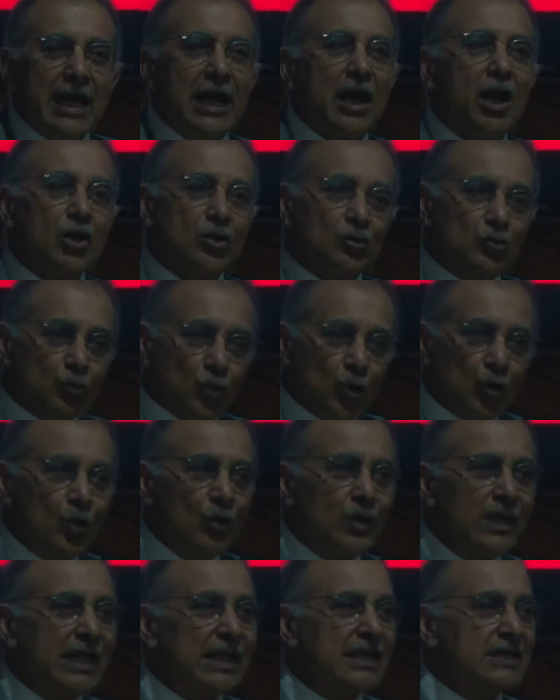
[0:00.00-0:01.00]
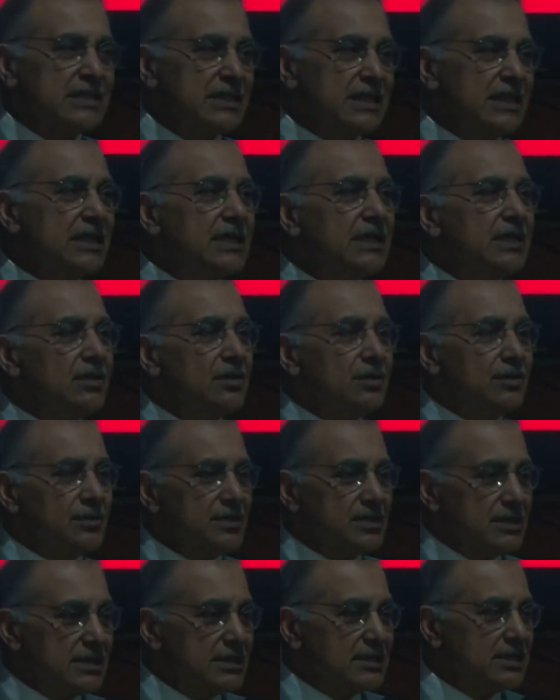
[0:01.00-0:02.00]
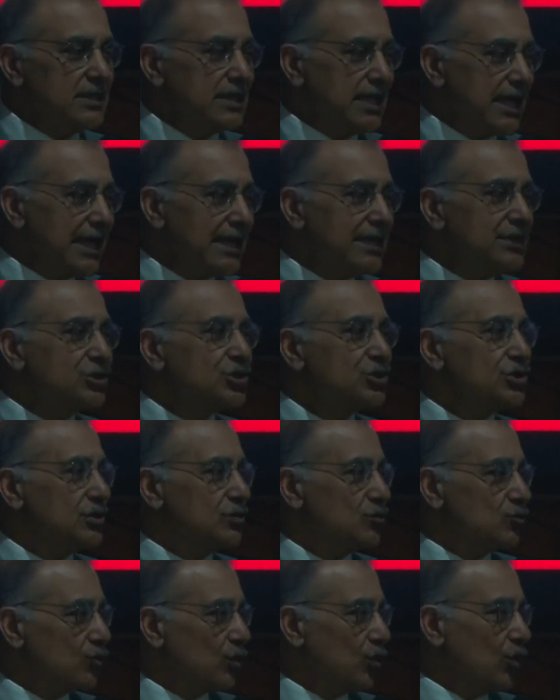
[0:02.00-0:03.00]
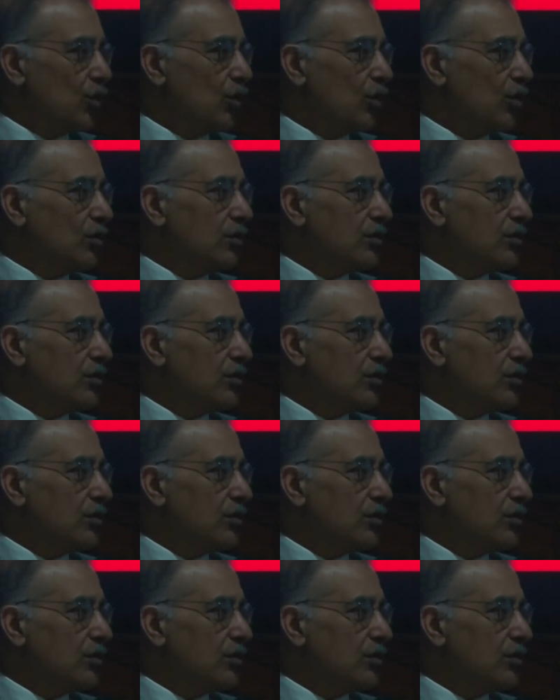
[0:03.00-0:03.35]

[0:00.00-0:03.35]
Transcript: Our role as healers is an ancient role.